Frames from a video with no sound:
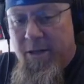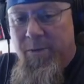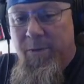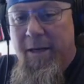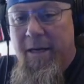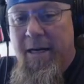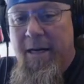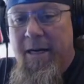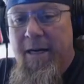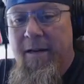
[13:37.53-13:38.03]

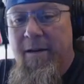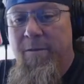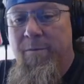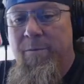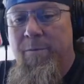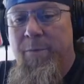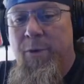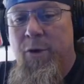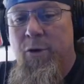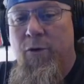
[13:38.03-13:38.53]
we got
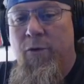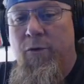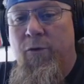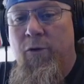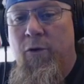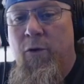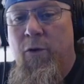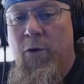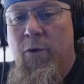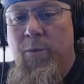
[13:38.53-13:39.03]

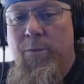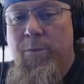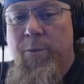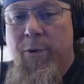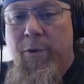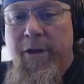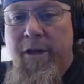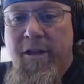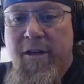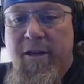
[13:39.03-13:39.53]
beautiful,
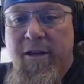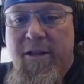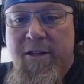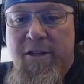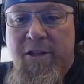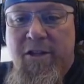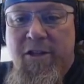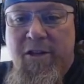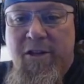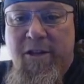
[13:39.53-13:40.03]
brilliant,
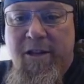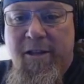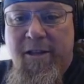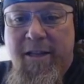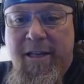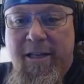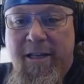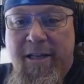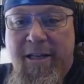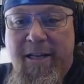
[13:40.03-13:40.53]

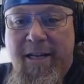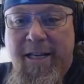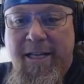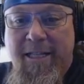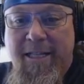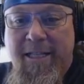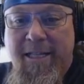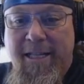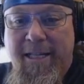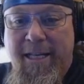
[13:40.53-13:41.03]
uncirculated
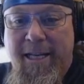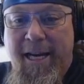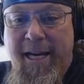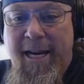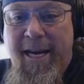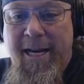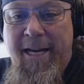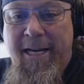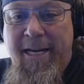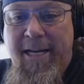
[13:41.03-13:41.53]

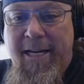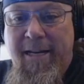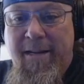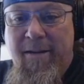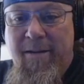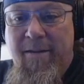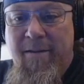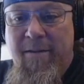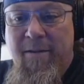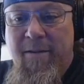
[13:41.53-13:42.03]
1980.
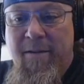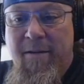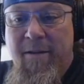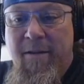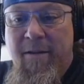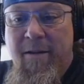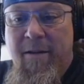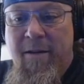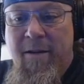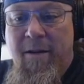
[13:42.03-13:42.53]

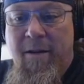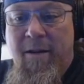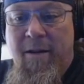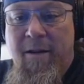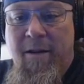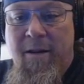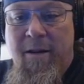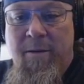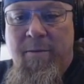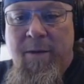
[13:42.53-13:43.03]

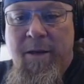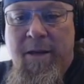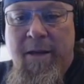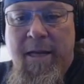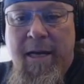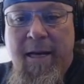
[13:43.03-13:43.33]
I mean,